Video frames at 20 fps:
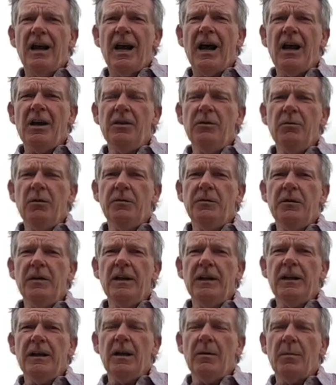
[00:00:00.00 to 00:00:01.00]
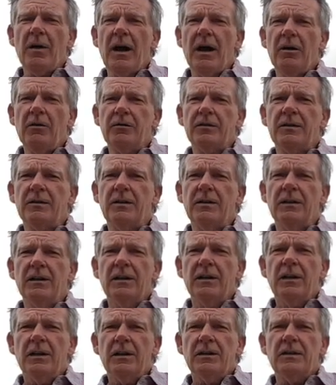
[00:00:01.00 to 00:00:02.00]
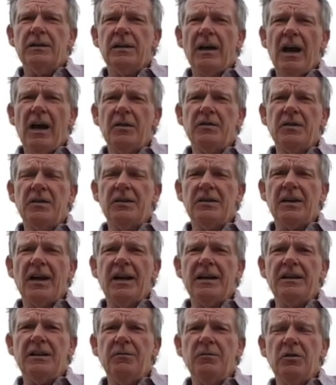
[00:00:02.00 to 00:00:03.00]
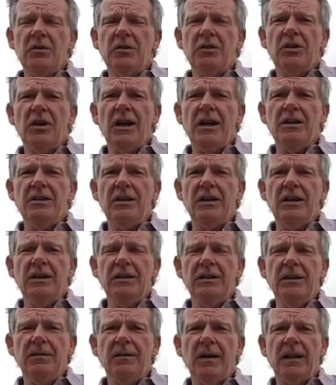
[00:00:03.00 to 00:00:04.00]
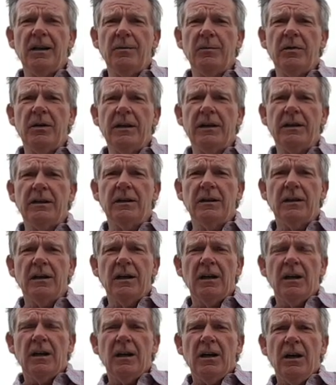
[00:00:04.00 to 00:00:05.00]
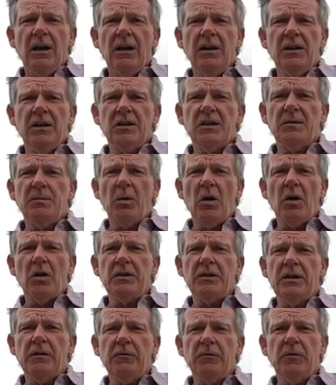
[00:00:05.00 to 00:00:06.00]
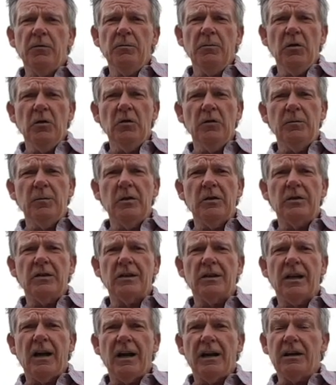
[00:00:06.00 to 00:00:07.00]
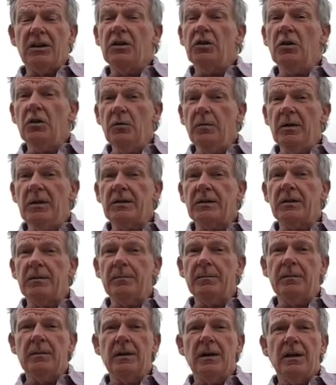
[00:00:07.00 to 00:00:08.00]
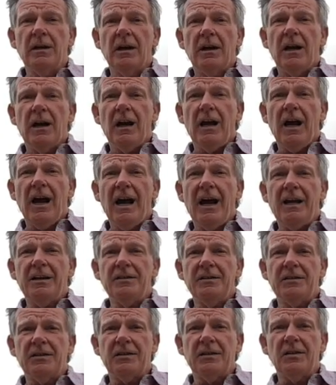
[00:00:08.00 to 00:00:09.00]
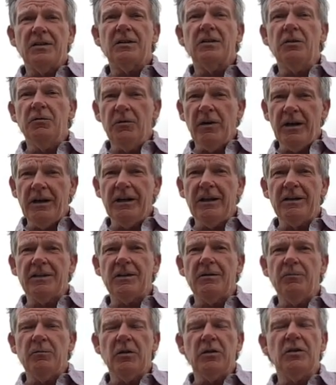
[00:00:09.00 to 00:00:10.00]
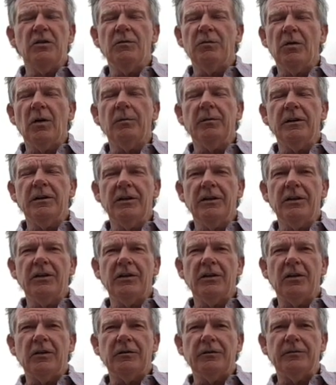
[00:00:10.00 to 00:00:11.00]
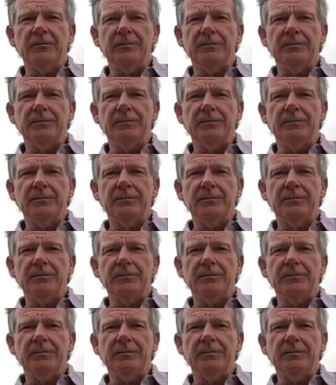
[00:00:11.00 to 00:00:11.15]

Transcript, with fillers: how they were feeling about how society was changing and developing and it sparked different movements like Cubism and Surrealism which you've probably heard of.